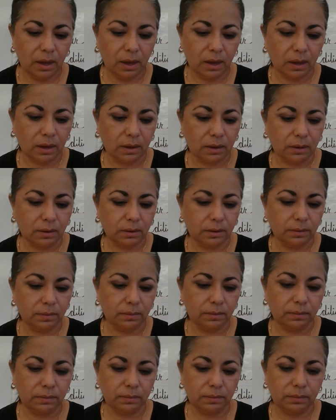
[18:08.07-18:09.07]

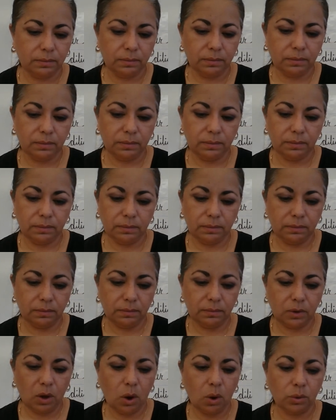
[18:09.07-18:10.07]
Um,
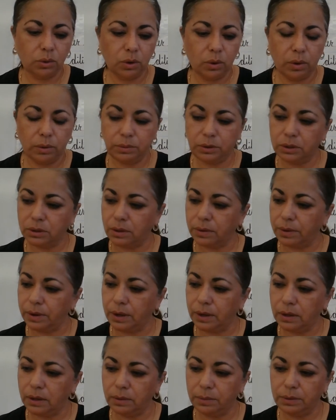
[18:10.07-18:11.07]
oh, no, I'm
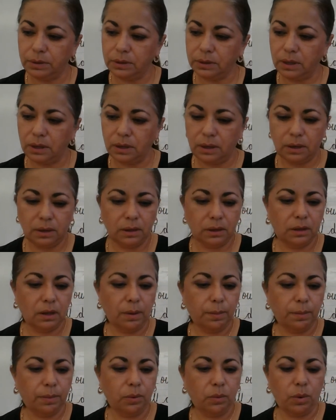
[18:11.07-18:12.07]
sorry. Let me see.
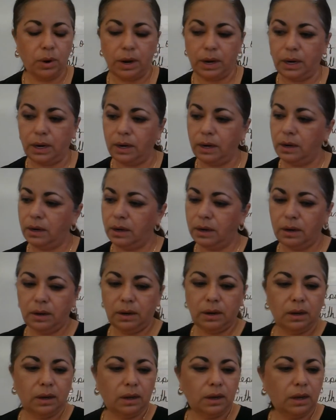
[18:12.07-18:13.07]
Number one,
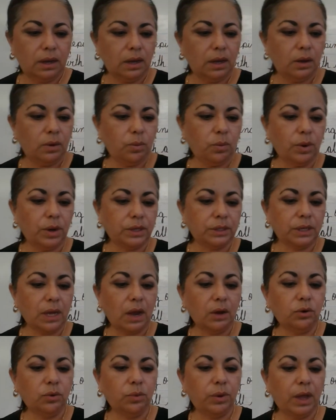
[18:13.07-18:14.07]
was
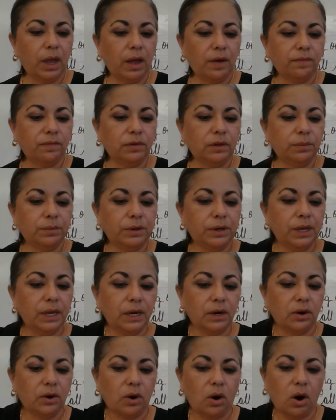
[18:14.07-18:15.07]
how do we have liberty
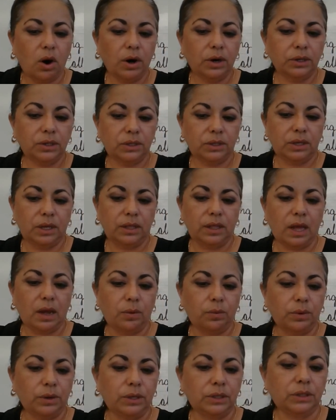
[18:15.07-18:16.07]
in our hearts? And
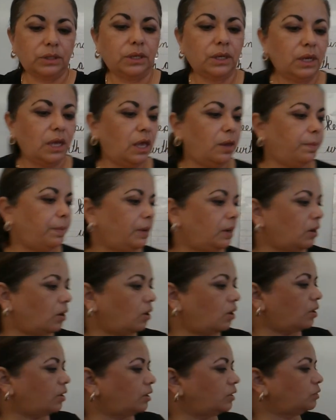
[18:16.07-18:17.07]
that was keeping our
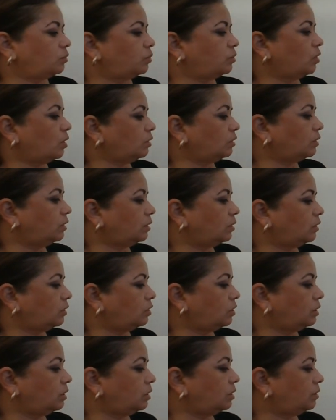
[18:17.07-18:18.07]
hearts with all
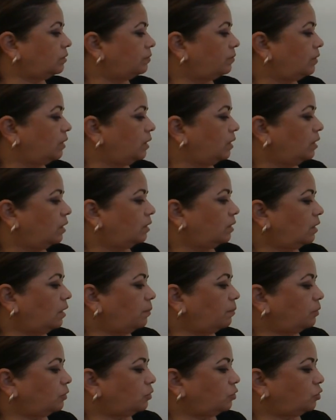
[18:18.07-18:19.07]
diligence.
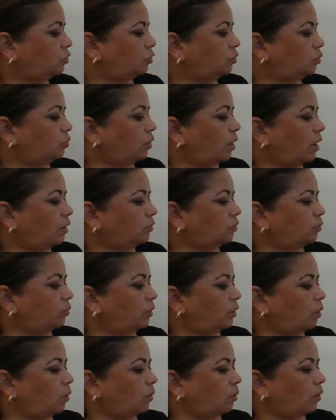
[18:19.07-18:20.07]
Number two, how do
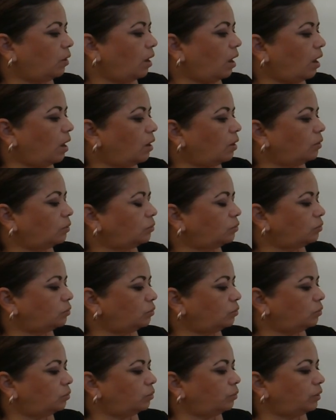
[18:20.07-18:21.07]
we how
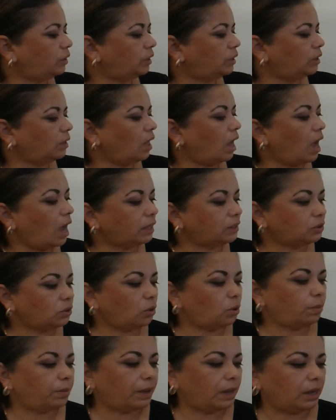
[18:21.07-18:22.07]
do we not
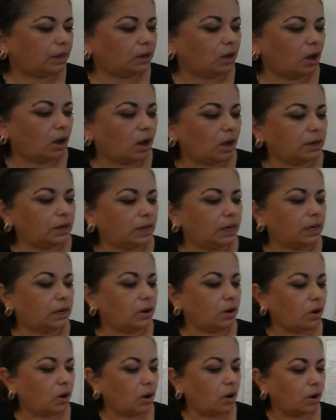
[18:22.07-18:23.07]
obey God in
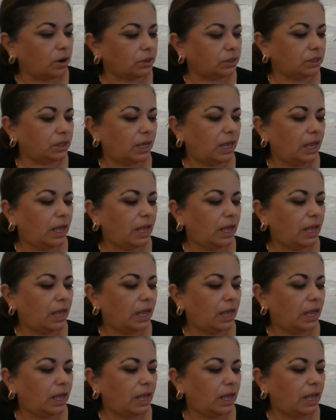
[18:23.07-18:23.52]
our hearts?